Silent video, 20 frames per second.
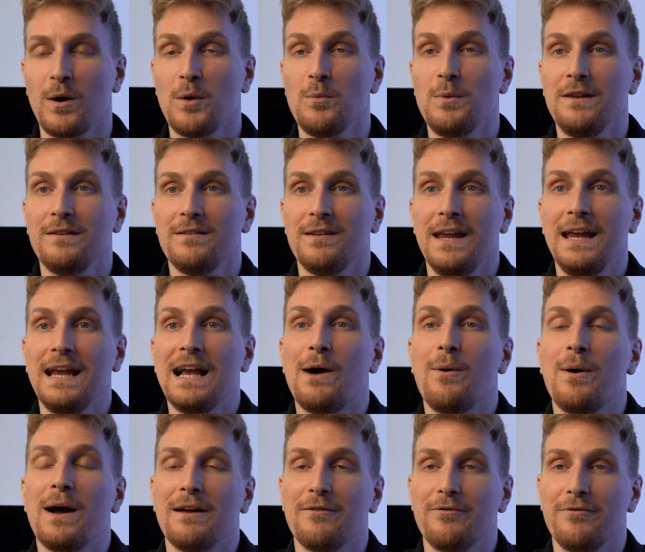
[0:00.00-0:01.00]
where we take
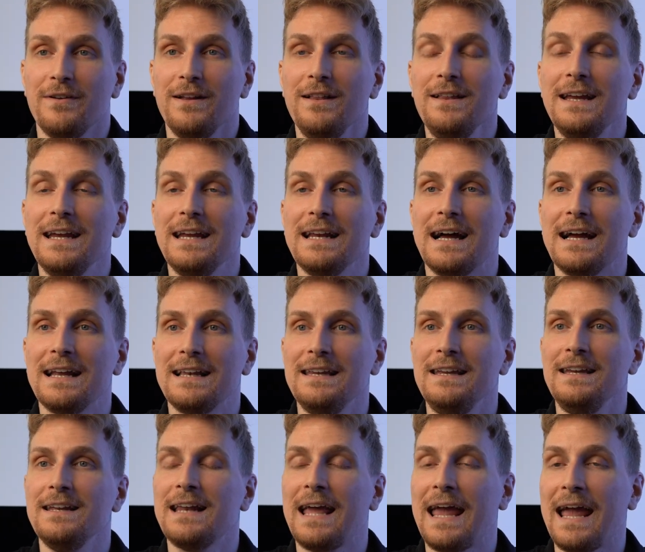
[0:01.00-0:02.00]
our affiliate
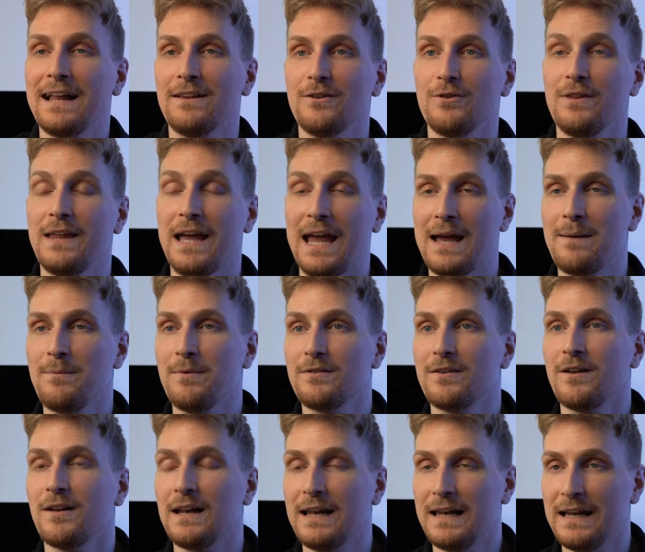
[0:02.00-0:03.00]
ID and add to the
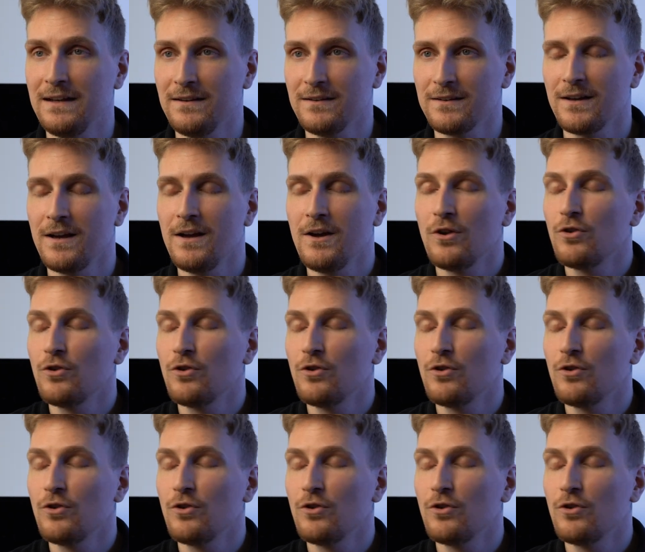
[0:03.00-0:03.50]
Amazon links.